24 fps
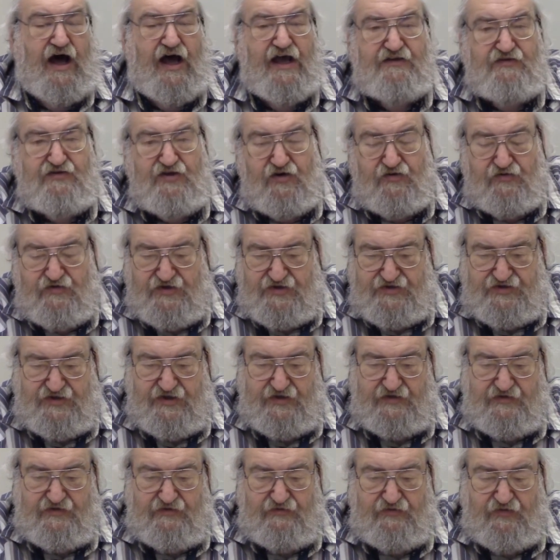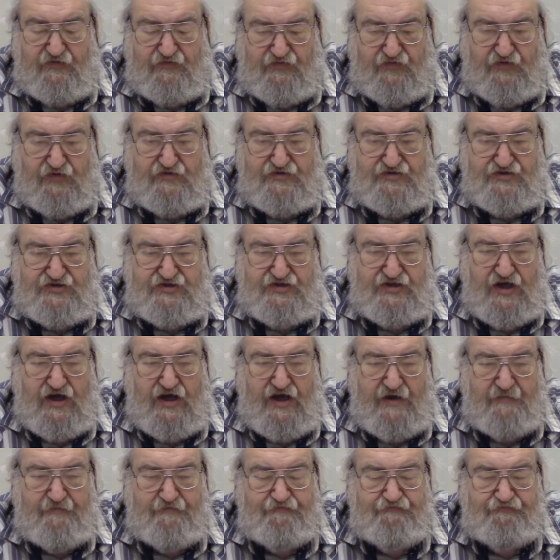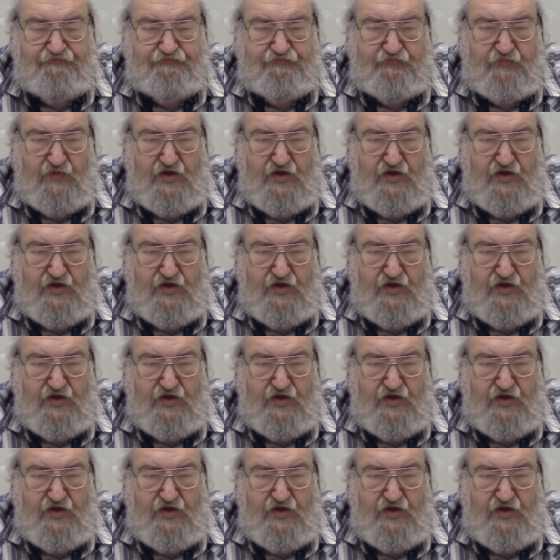I noticed it the first time